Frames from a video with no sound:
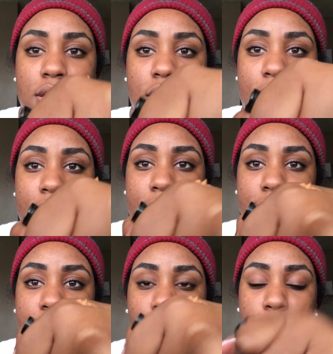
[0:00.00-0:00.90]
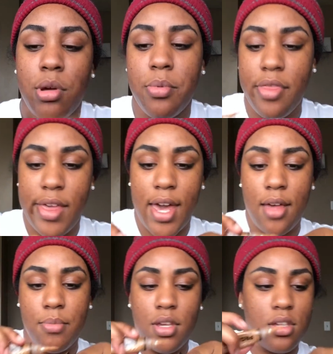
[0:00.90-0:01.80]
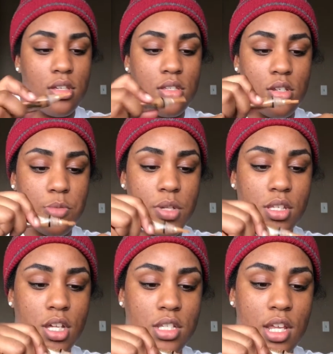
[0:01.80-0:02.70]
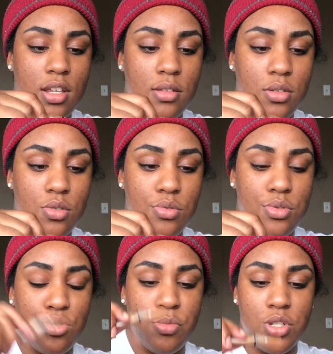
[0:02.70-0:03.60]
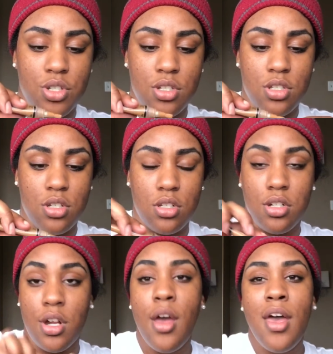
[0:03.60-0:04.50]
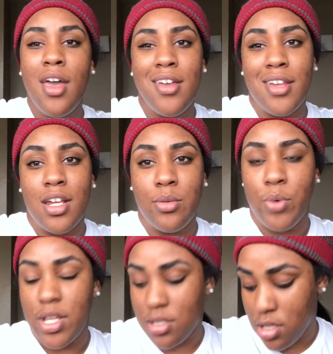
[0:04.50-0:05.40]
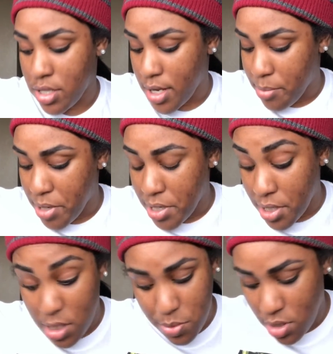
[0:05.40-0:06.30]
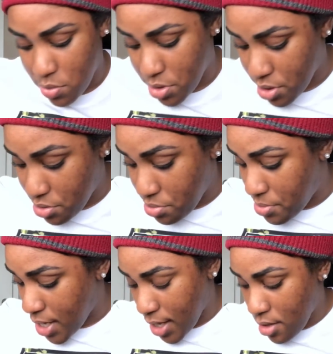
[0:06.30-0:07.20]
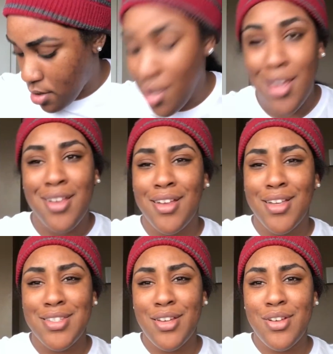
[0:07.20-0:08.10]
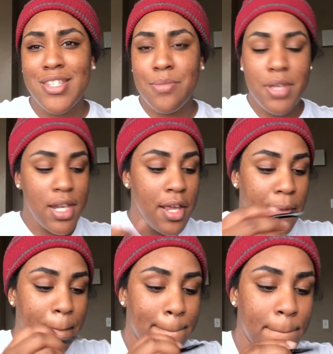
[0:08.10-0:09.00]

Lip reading: a lot. Remember that, because there's been times I didn't use too much concealer and then I done wasted a lot of product, and we don't want to do that because it costs money.